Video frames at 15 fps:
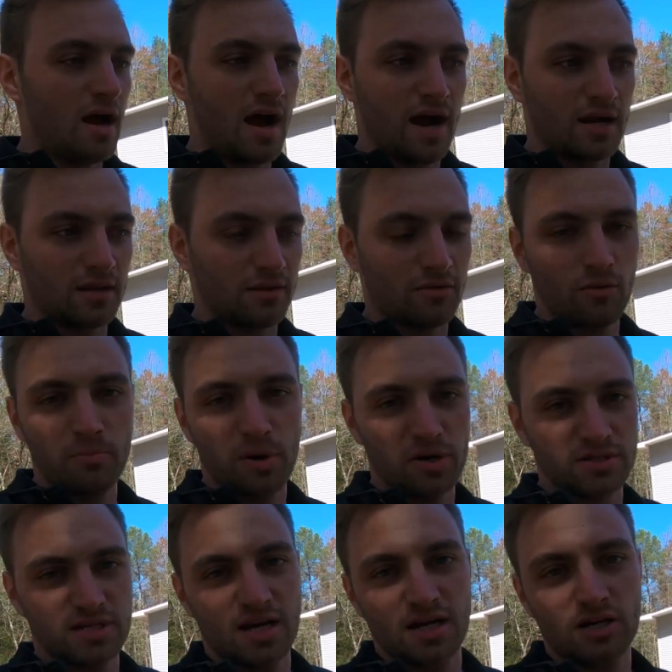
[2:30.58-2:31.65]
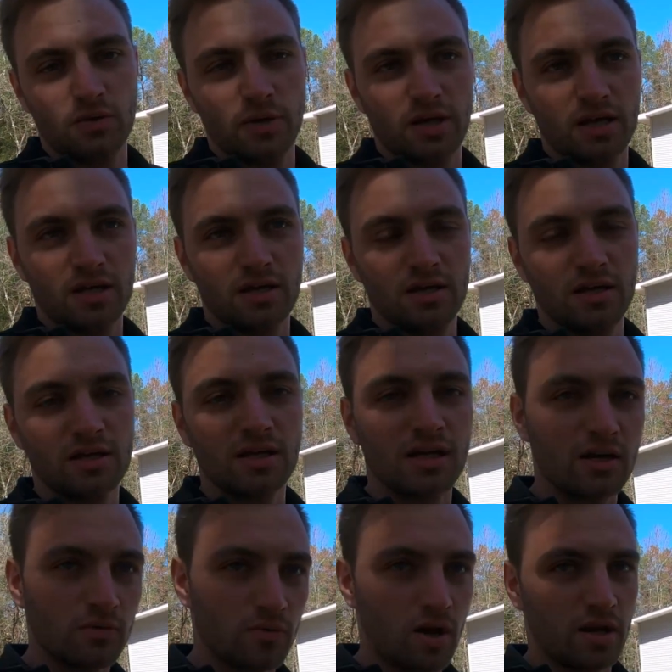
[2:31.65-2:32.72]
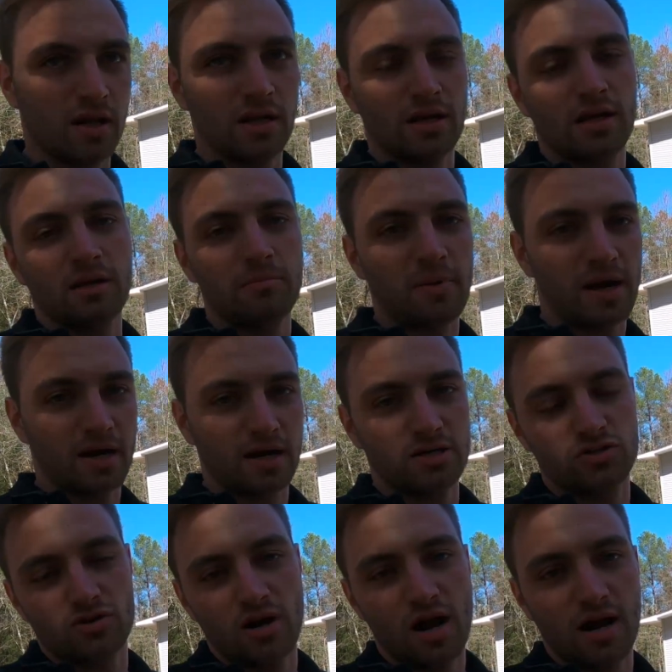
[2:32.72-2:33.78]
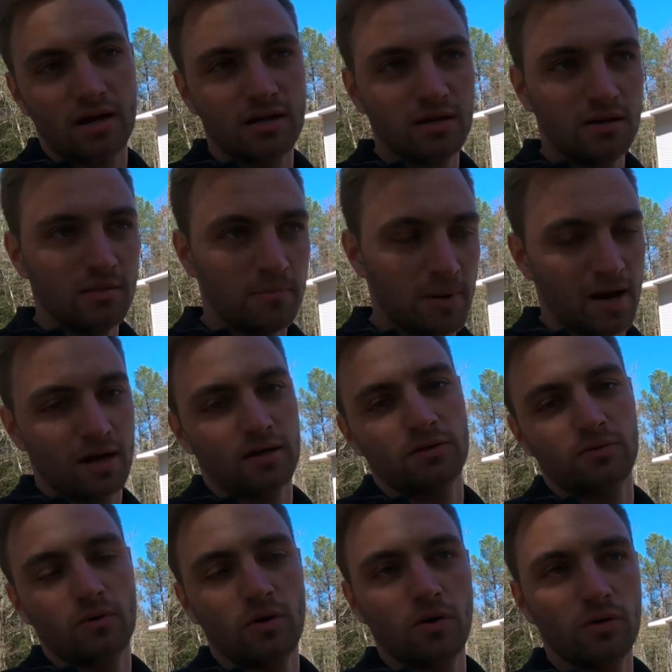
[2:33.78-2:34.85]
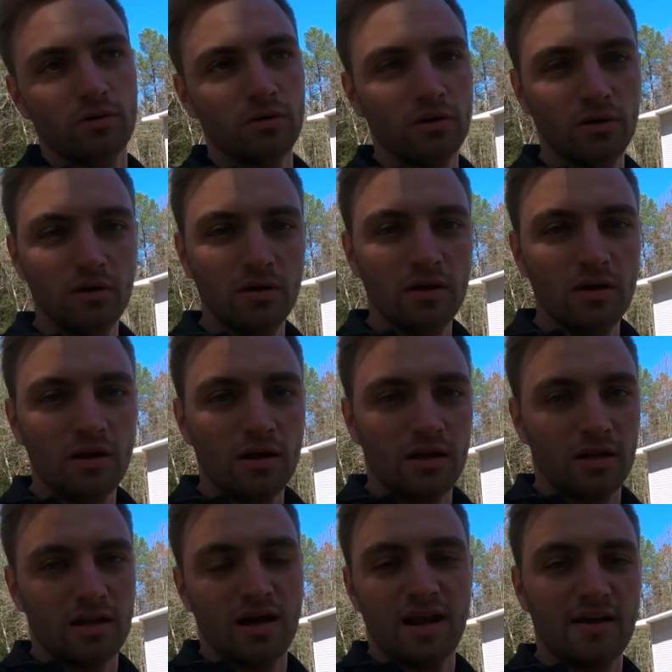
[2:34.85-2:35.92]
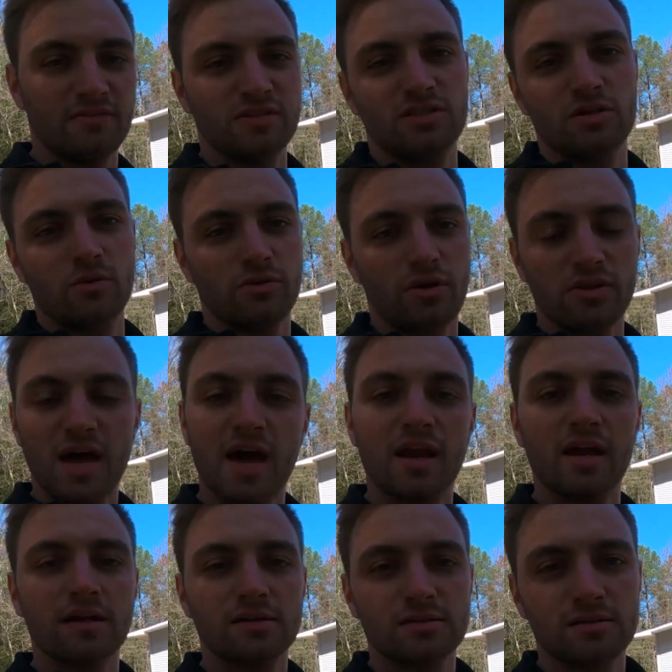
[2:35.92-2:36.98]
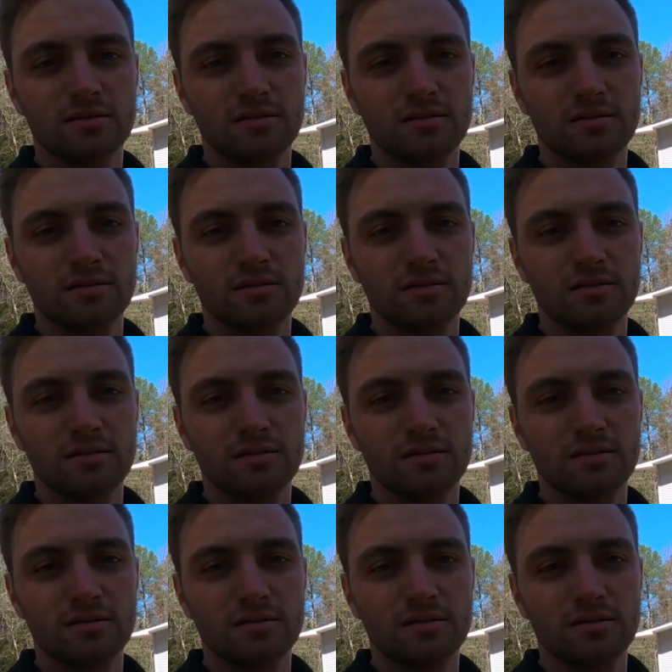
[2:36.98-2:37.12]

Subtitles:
I can throw parts at it quick, get it running, back on track, back on the road, and not have to deal with all the headaches.